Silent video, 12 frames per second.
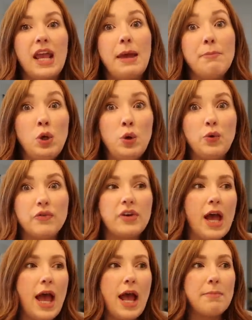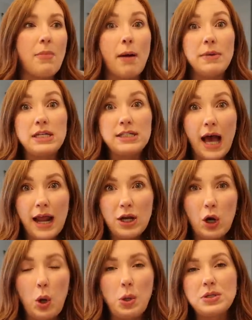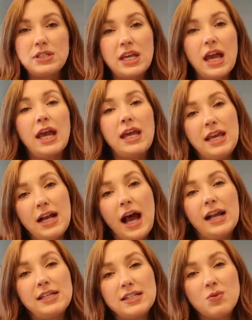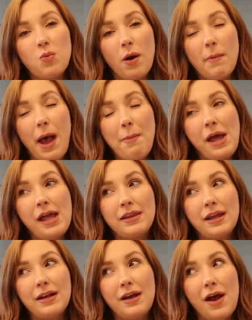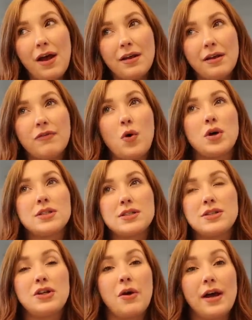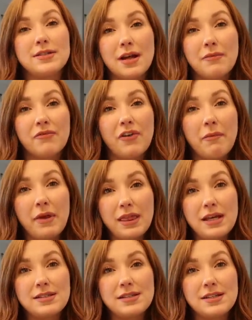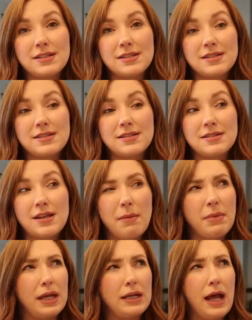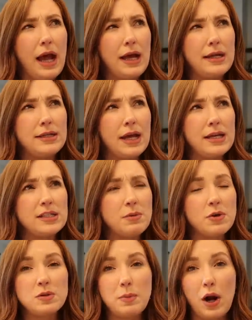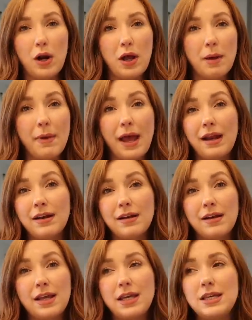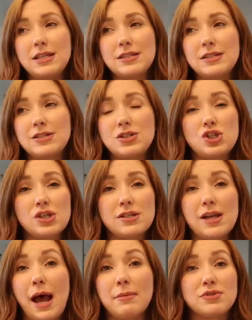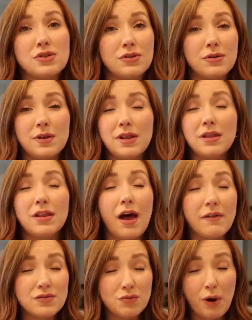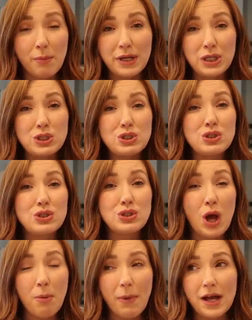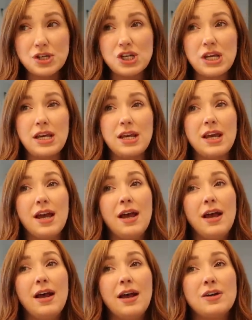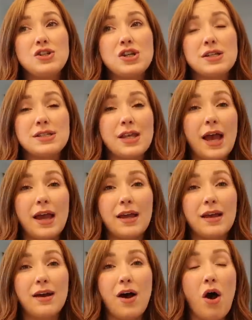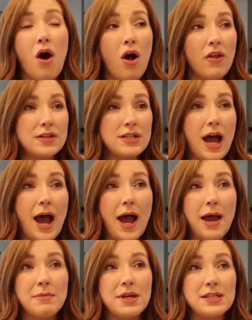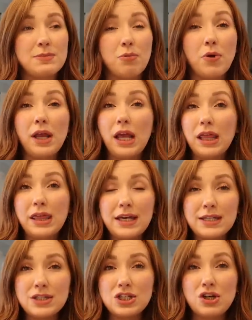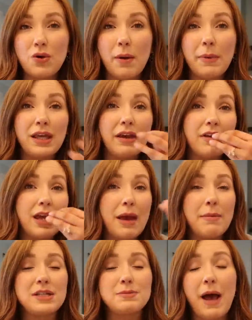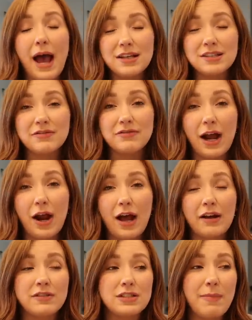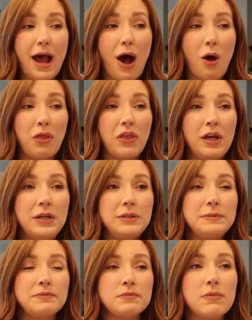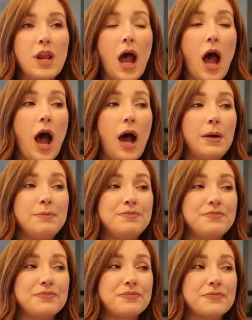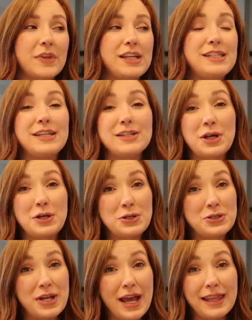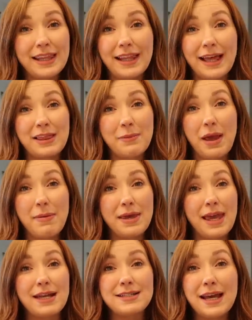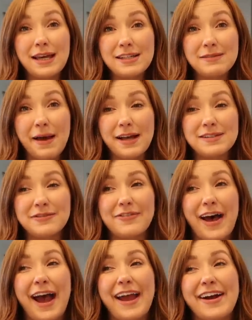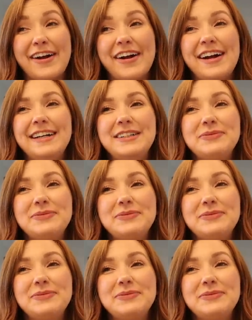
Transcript: it moved and mommy and daddy are holding it. He kind of did warm up. And then of course, you know, as I'm filming this, it's, I'm like nine days postpartum and he's just absolutely loves Roman so much. He just like all the time is bringing things to him and giving him his pacifier out of his mouth. Um, cause he doesn't understand that like the baby can't take his pacifier